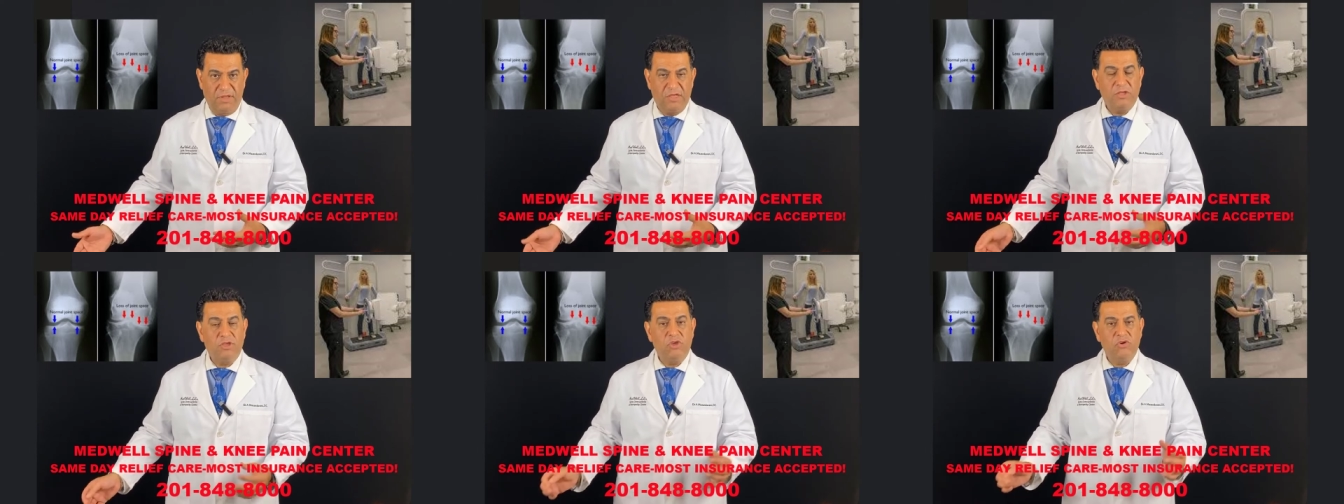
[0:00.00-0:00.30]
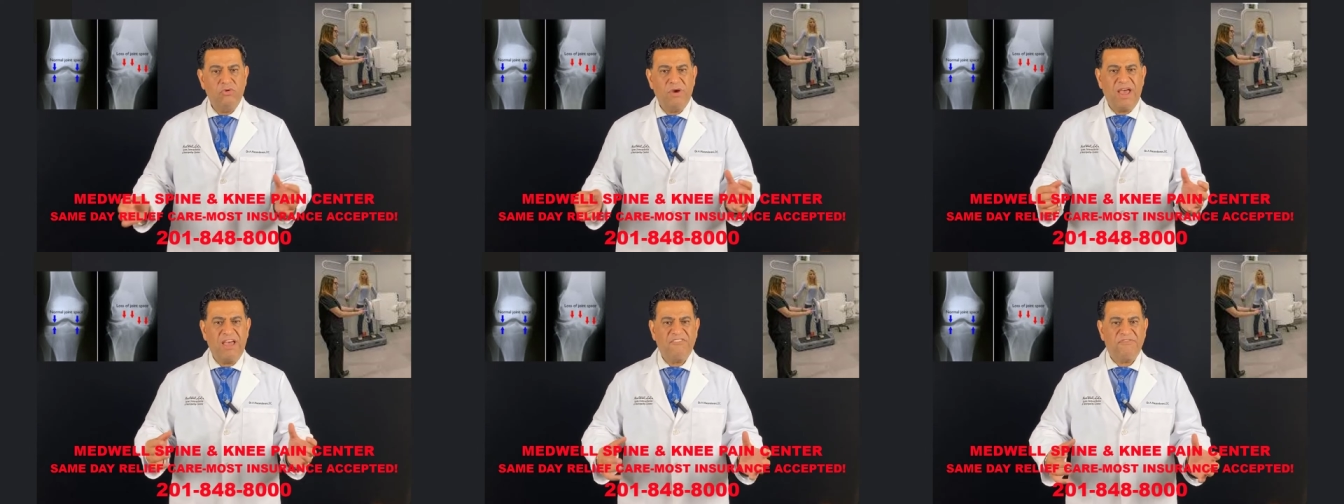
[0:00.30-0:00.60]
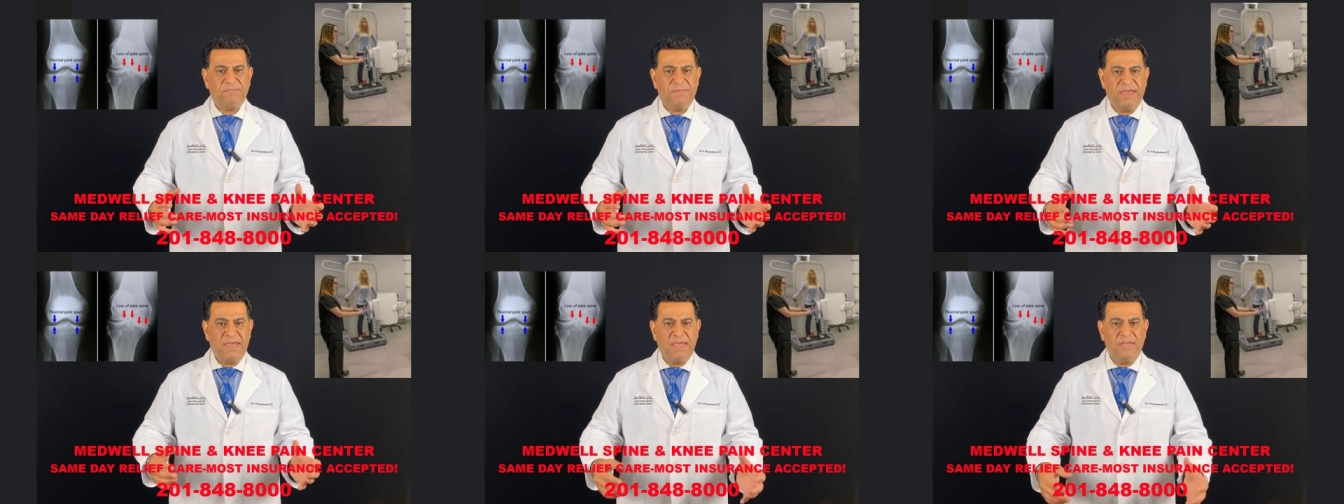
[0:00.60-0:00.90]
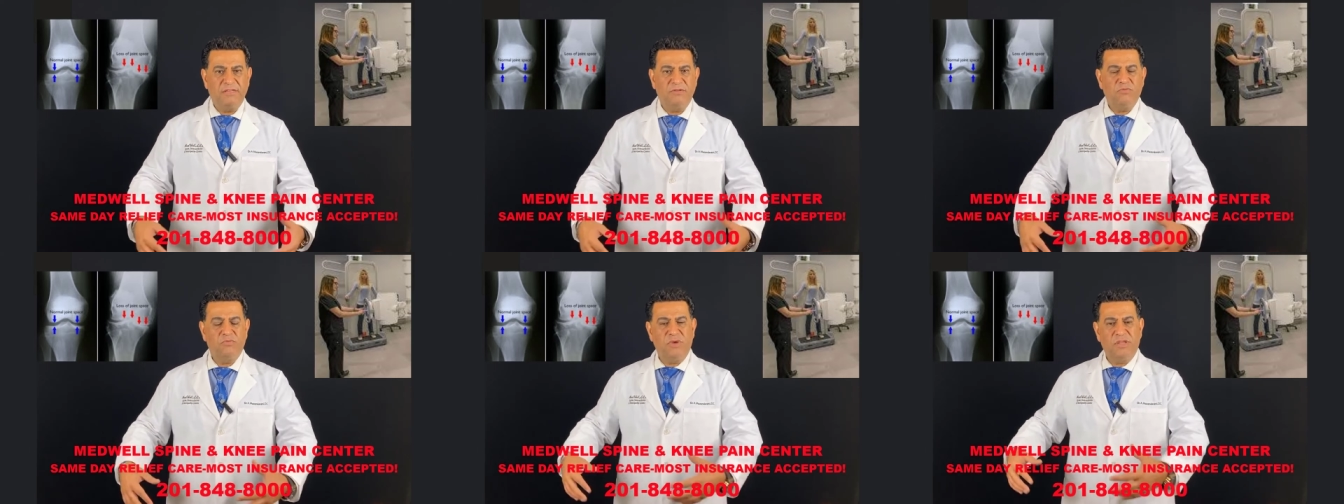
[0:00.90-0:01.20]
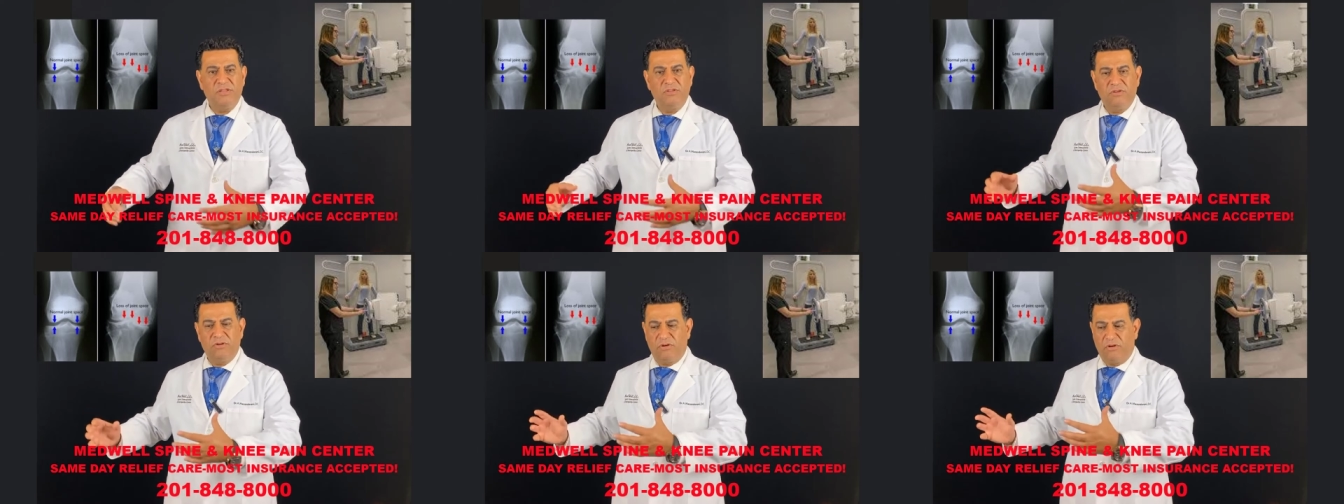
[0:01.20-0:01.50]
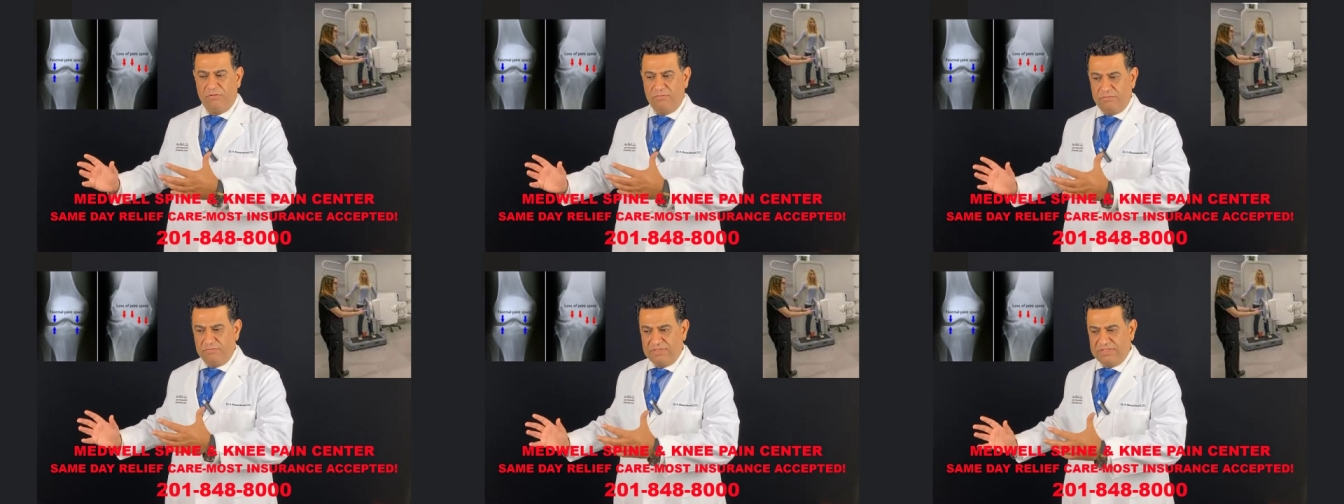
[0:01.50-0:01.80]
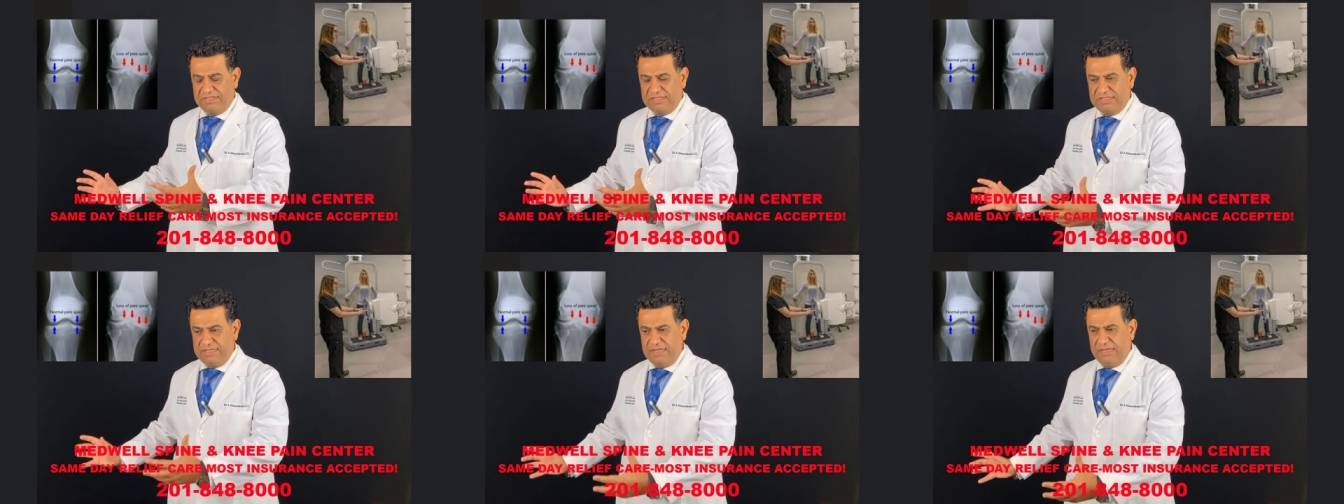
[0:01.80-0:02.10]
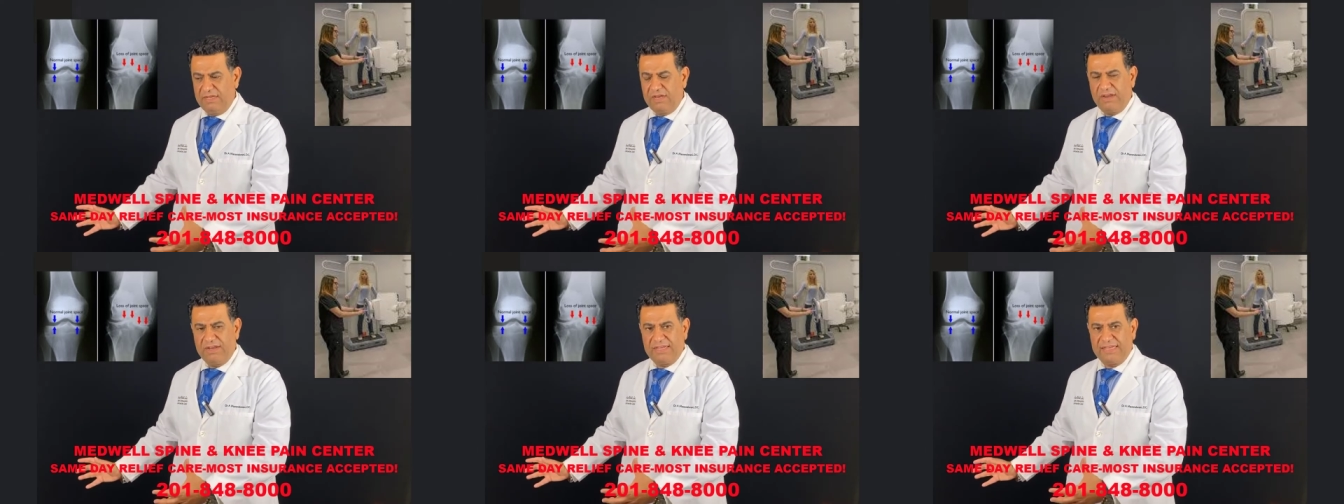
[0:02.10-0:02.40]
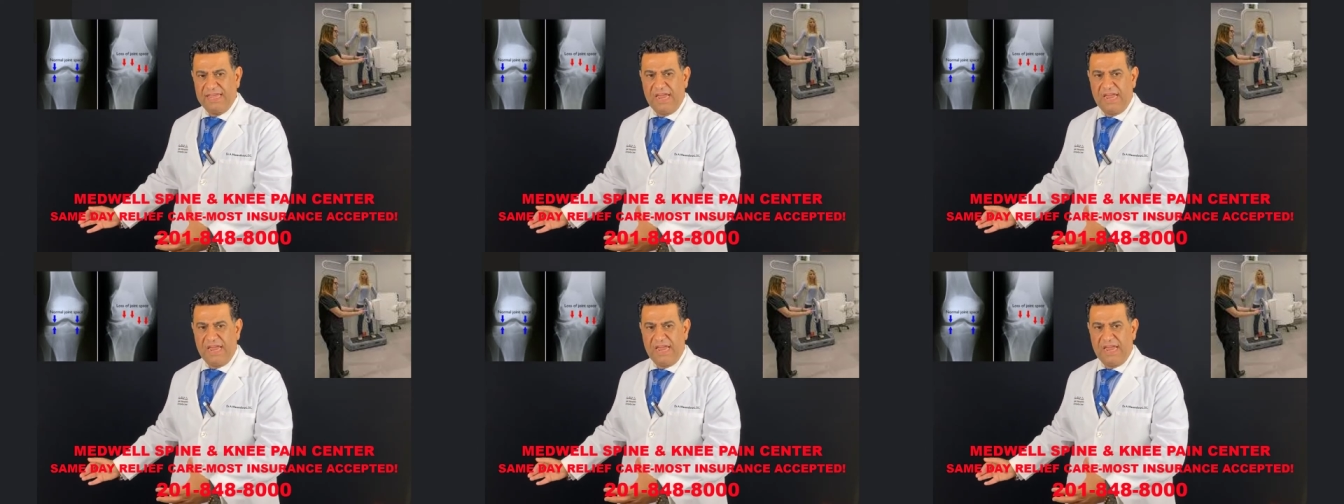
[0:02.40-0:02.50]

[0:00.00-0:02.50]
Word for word: You have pain when you're sitting on a